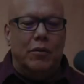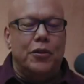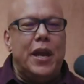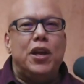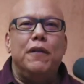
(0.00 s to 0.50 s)
Well,
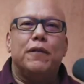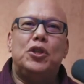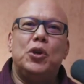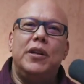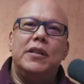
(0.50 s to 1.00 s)
thank you for
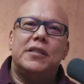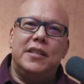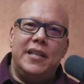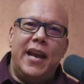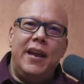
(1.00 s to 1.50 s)
joining us
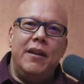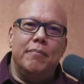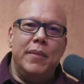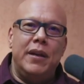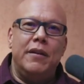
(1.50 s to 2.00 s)
today,
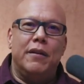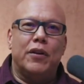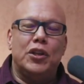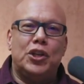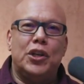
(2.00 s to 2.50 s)
men of
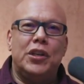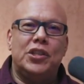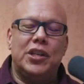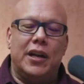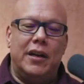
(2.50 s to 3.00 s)
our
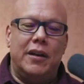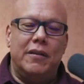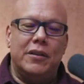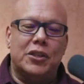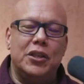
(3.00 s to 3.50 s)
church. Uh,
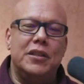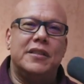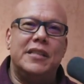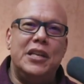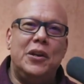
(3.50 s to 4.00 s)
it's good to
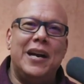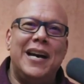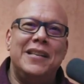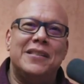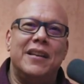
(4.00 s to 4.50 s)
see you
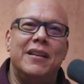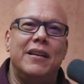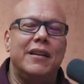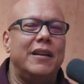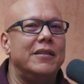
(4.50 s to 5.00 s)
guys. And
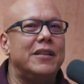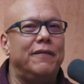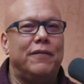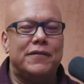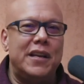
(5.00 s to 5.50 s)
as
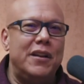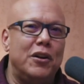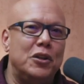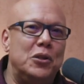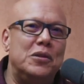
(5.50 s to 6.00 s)
I've said in
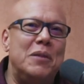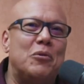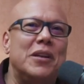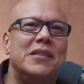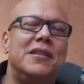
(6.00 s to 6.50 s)
our Tuesday
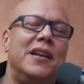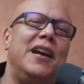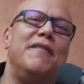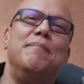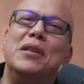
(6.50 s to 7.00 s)
morning study,
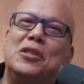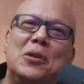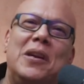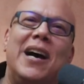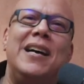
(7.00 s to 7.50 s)
I've missed
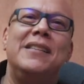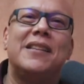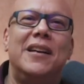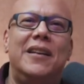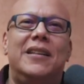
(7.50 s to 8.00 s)
you guys.